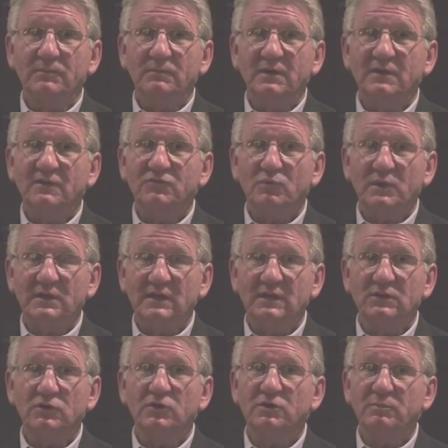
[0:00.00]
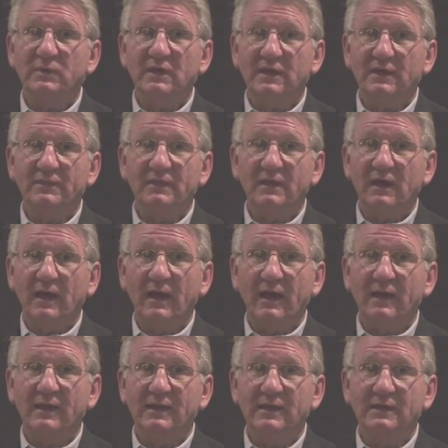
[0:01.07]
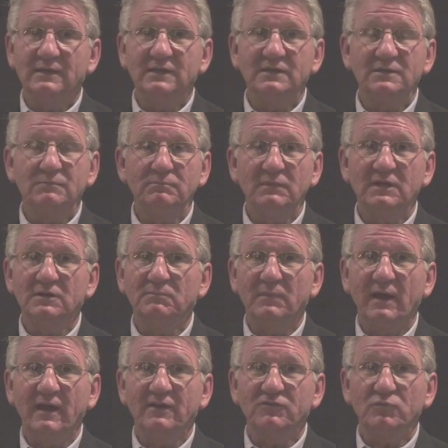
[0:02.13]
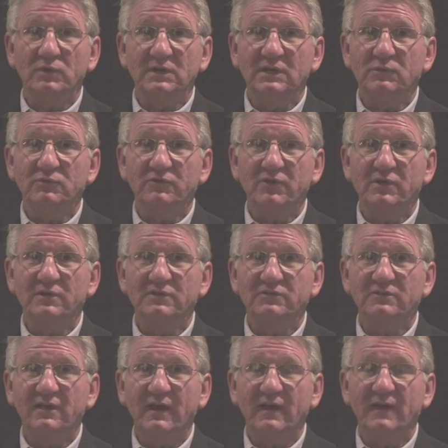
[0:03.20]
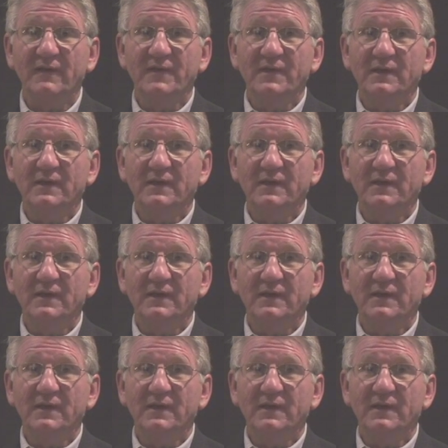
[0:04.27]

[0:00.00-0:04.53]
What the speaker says: because when he looked me in the eye, he didn't minimize what he was going to say,